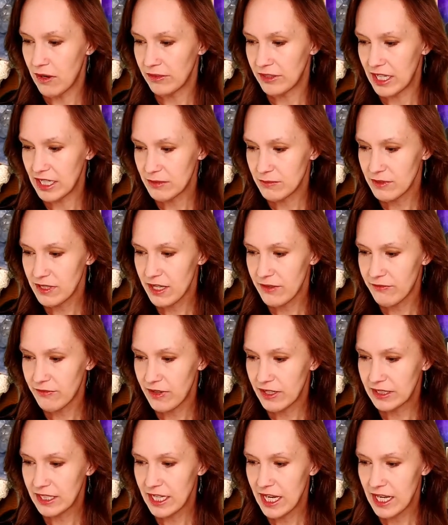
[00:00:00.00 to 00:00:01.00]
and that's why they
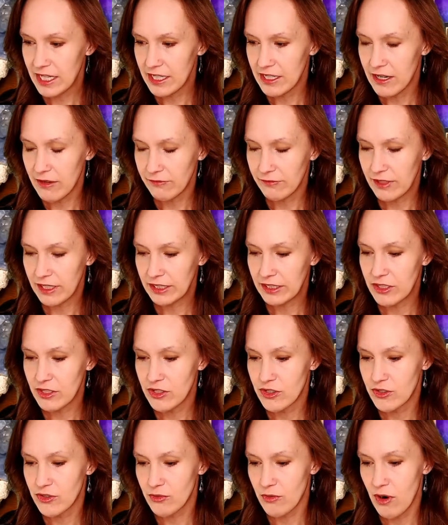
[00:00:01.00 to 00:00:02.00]
finally had enough, like the
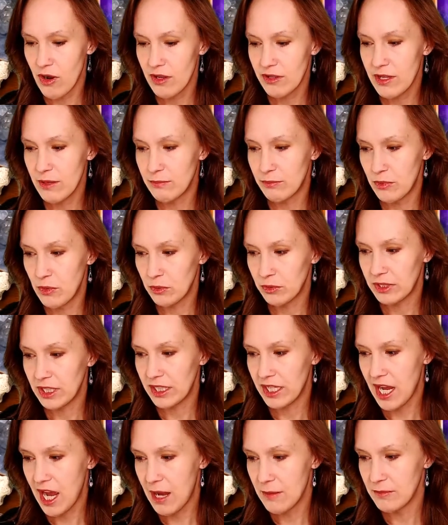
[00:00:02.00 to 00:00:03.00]
straw that broke the
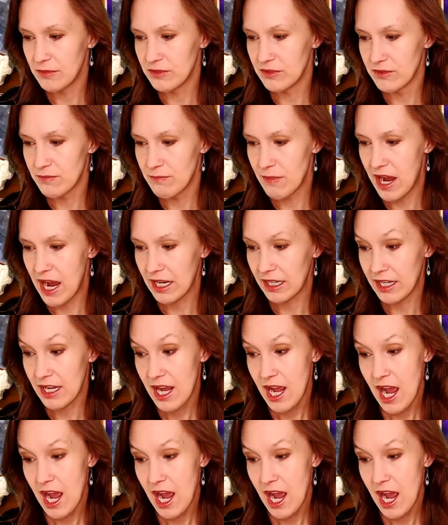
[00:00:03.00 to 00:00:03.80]
camel's back.